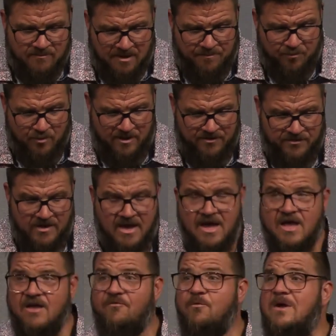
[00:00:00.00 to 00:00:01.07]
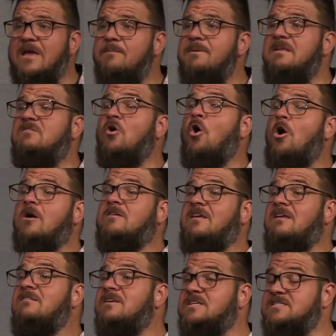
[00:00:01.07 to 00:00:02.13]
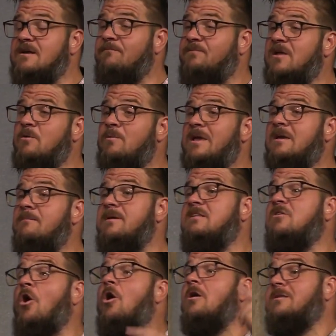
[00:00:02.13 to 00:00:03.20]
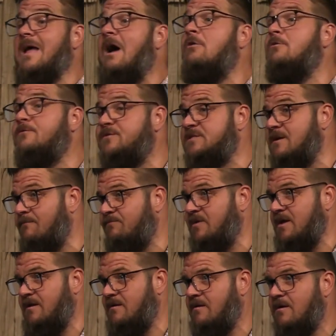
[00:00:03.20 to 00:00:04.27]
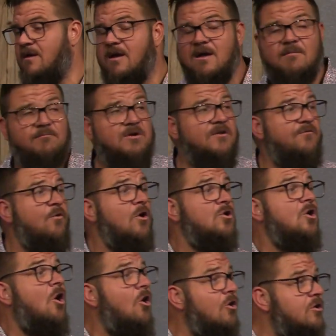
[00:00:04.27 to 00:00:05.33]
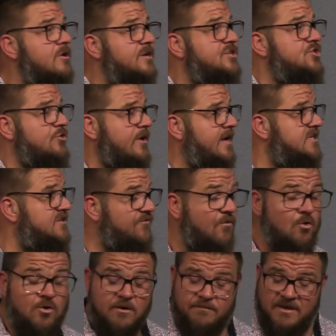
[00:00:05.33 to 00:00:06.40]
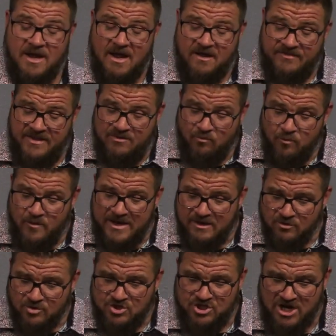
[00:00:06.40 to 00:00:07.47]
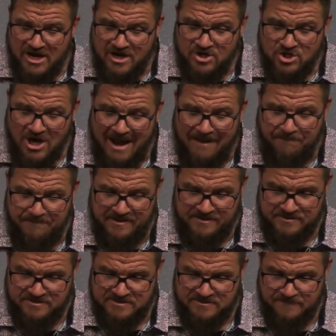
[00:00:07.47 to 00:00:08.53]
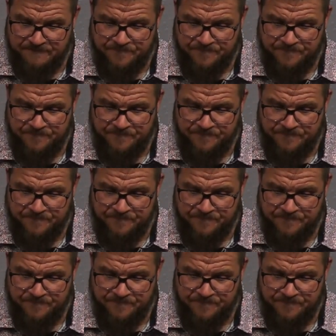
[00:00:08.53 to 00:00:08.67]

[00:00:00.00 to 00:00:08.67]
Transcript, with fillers: up with. If we can be talked into something, we can be talked out of something. But if our heart is transformed, then real change happens.